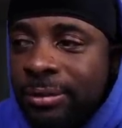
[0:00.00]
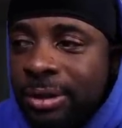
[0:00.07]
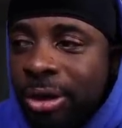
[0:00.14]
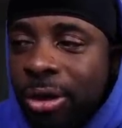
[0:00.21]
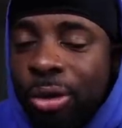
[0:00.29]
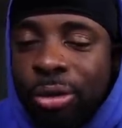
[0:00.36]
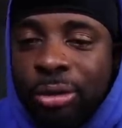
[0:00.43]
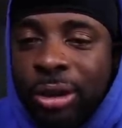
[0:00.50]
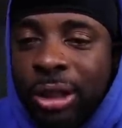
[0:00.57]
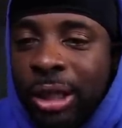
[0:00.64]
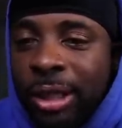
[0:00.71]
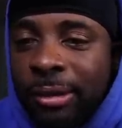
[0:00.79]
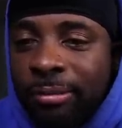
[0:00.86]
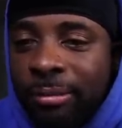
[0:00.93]
the whole
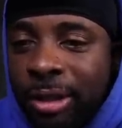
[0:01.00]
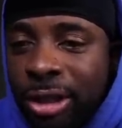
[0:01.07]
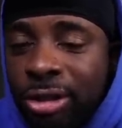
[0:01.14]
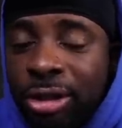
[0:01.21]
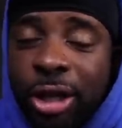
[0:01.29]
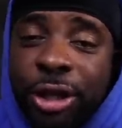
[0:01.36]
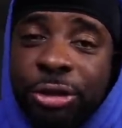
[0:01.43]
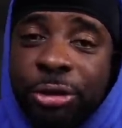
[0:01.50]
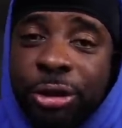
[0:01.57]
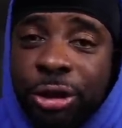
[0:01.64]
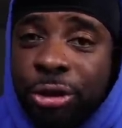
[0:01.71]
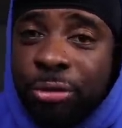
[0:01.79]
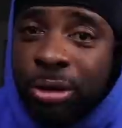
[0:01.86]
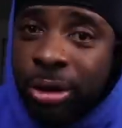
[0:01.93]
thing, he started
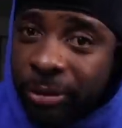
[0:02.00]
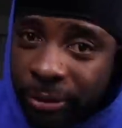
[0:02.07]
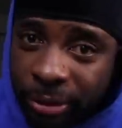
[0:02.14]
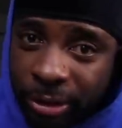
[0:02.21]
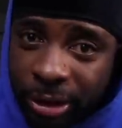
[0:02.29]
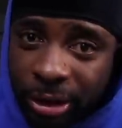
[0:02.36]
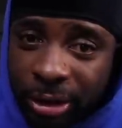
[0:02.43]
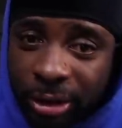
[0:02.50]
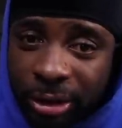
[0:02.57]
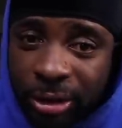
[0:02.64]
treating you differently,